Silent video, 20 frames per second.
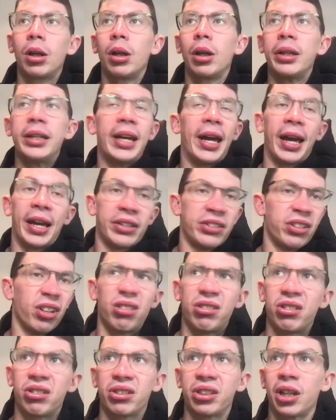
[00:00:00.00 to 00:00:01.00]
Yeah, so
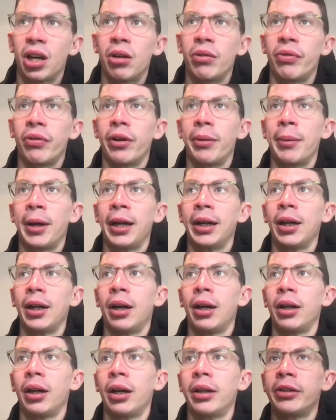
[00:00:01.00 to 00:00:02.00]
just go for it, mate.
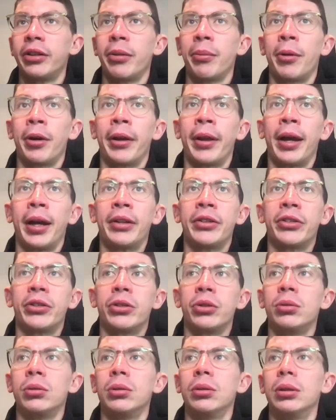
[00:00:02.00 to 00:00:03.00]
I don't mind that at
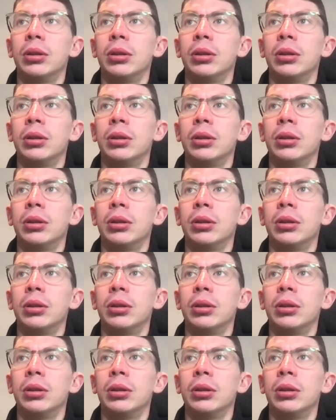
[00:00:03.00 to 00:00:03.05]
all.